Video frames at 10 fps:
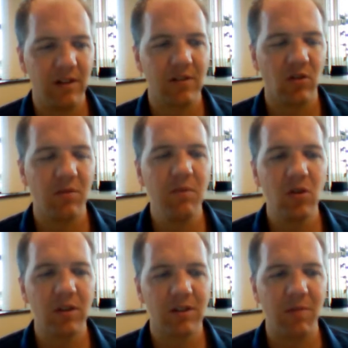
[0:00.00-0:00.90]
So the
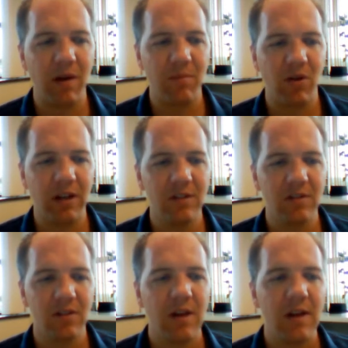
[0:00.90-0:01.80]
mucous
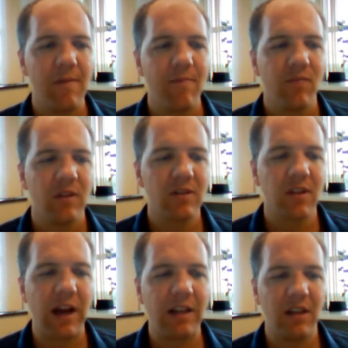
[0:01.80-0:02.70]
membranes, these
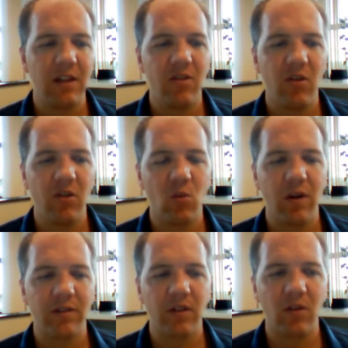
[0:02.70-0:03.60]
line the interior
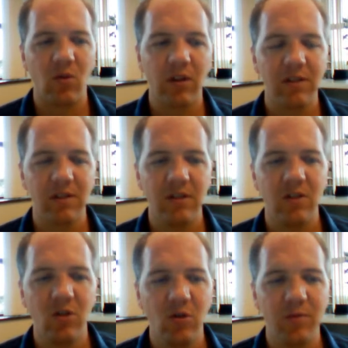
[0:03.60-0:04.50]
walls of the organs and
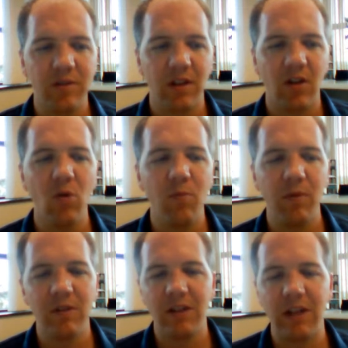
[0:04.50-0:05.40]
tubes that
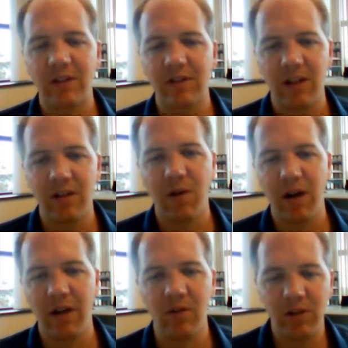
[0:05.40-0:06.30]
open to the outside of the
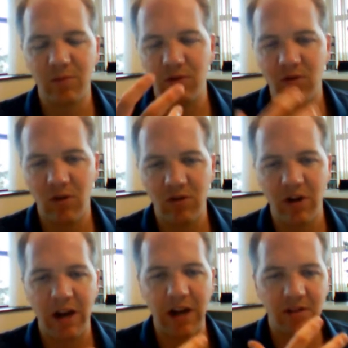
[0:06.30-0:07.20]
body, respiratory
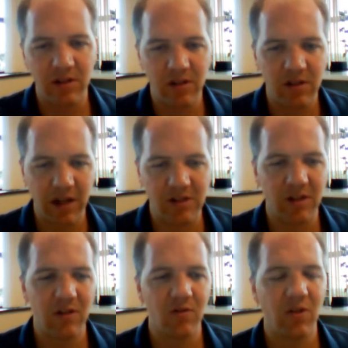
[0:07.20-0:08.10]
tract,
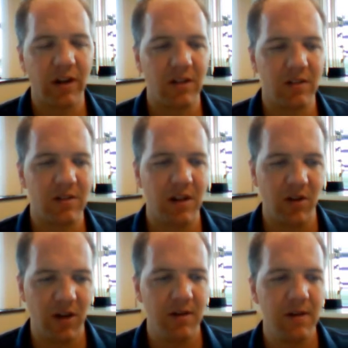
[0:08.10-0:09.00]
digestive tract, etc.